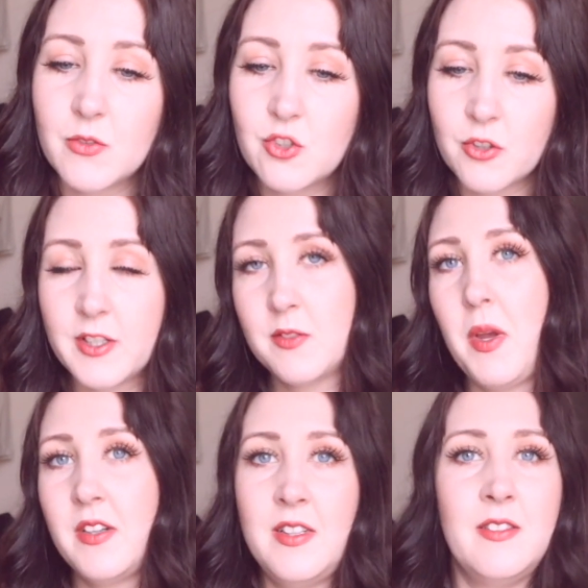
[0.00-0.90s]
Don't
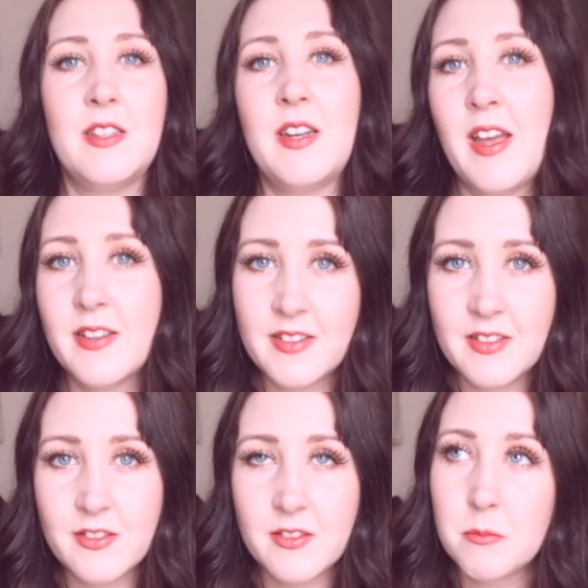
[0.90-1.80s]
expect instant
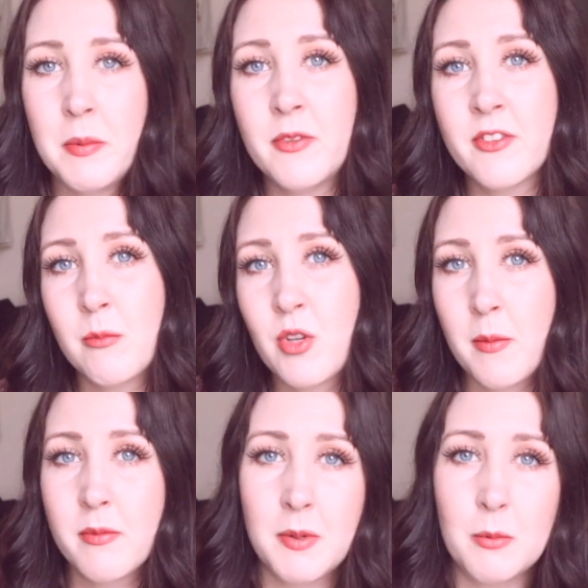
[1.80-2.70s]
answers.
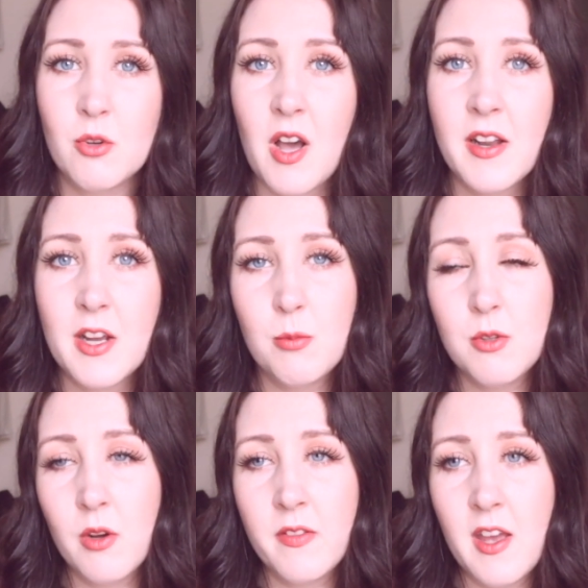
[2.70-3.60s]
Sometimes people can't help you
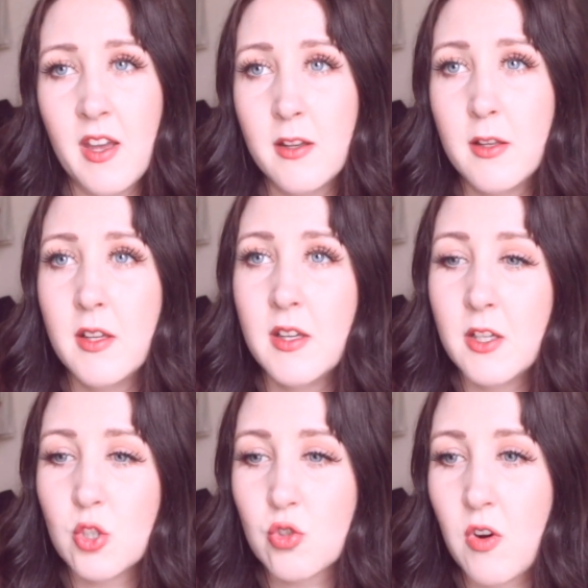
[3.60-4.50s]
on there.
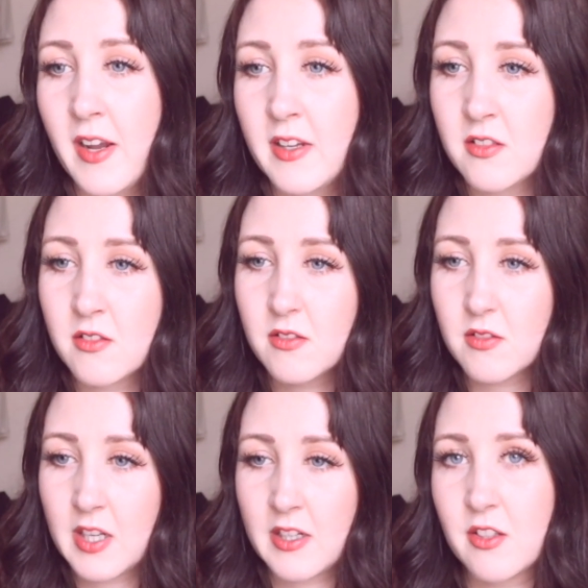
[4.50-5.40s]
Try and
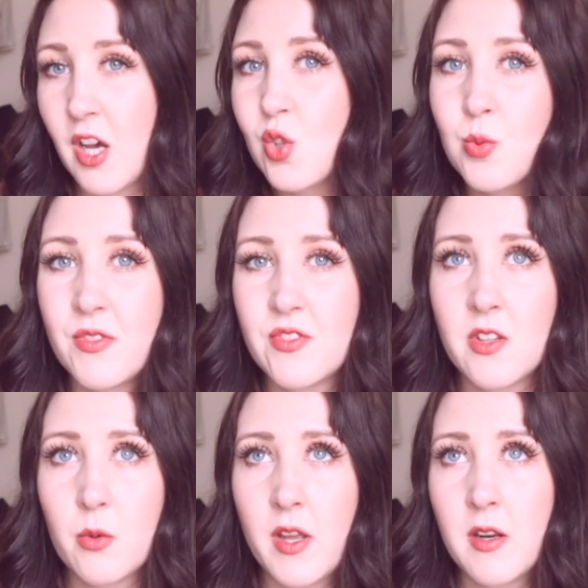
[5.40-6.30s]
get in touch with
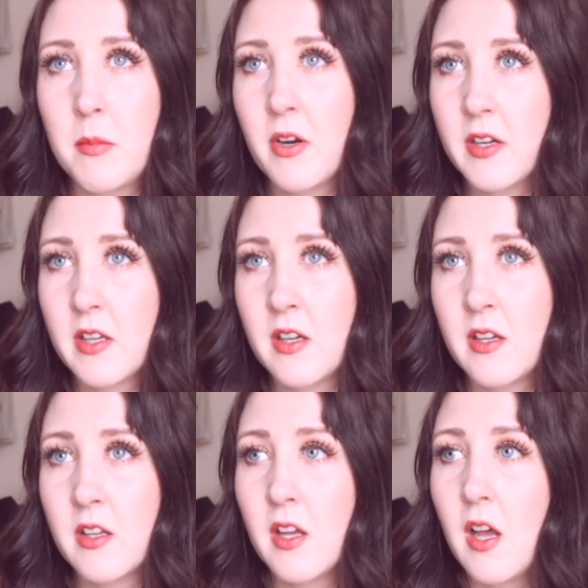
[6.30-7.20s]
Silhouette
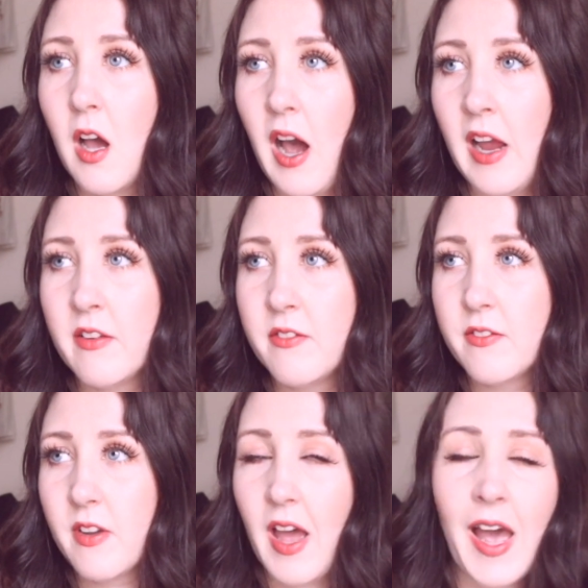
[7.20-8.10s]
America.
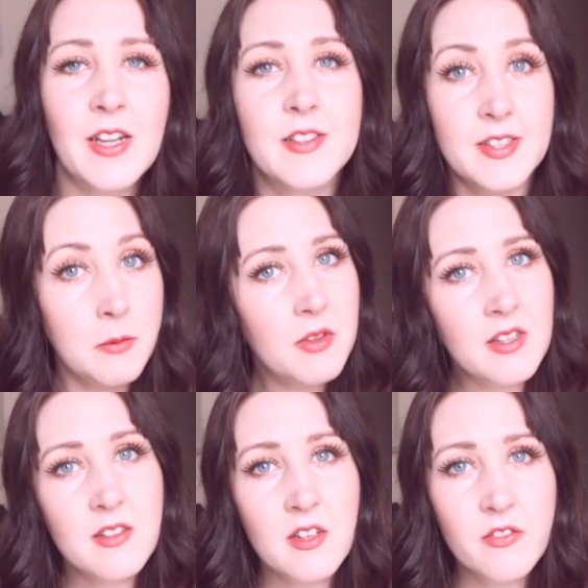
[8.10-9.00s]
I've had some
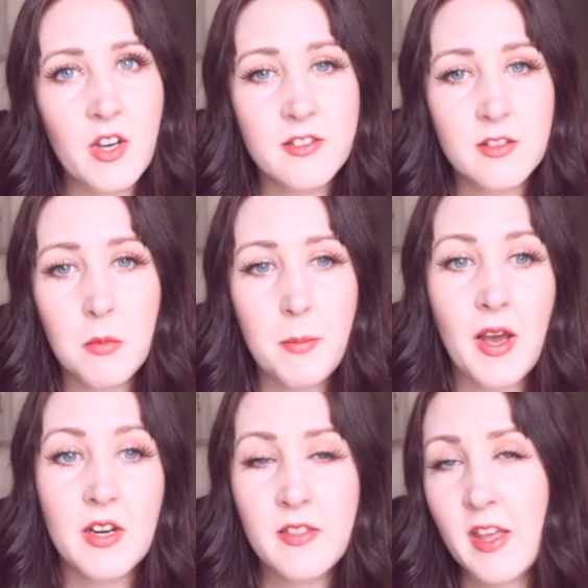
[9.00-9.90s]
things that I've asked them
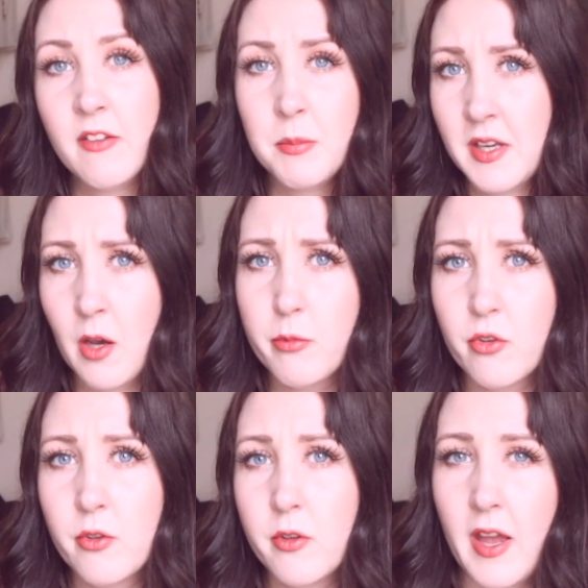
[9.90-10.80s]
about and they have been
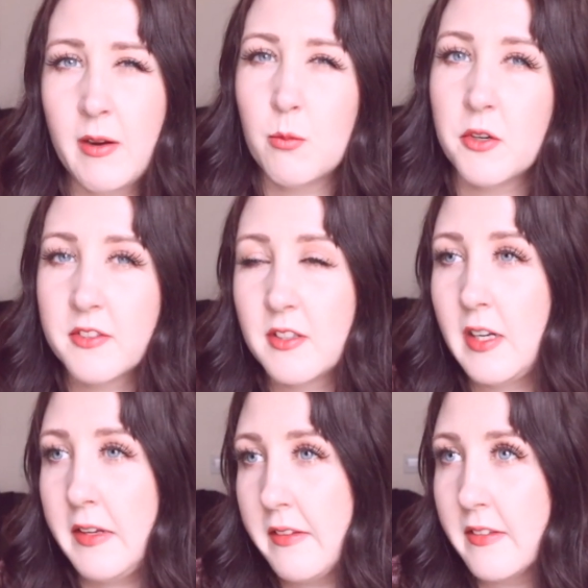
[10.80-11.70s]
helpful. It wasn't
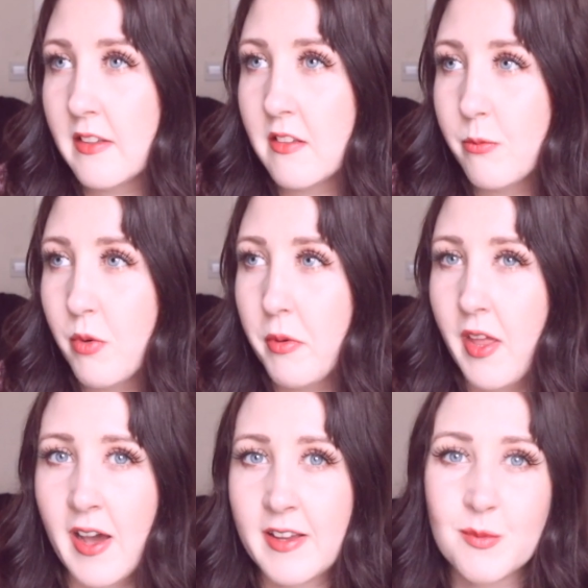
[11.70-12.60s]
instant
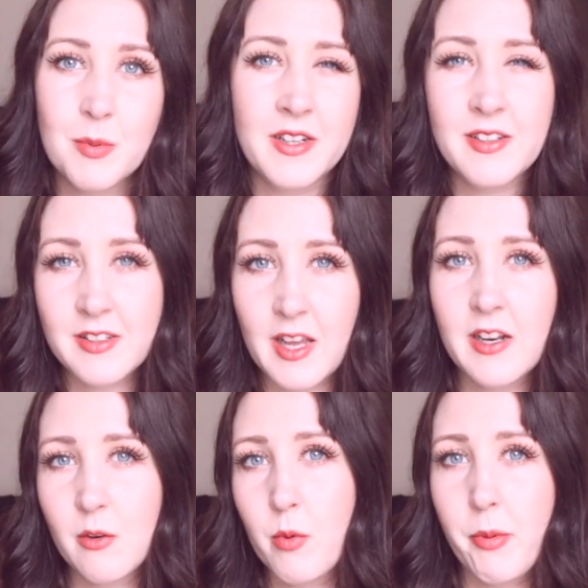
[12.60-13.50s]
replies, but I did get
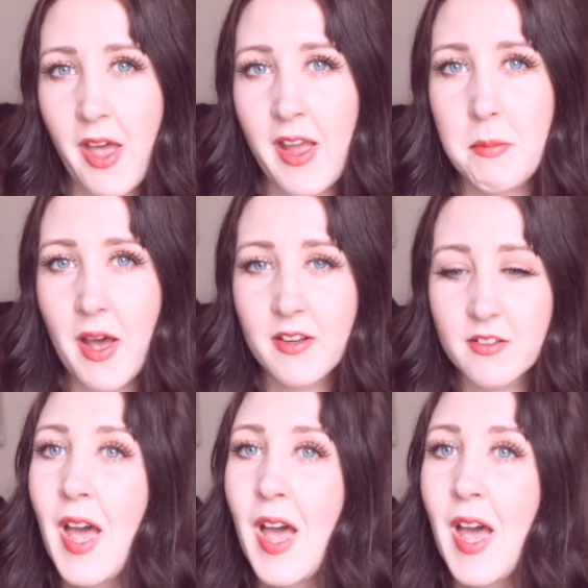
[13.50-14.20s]
a reply back.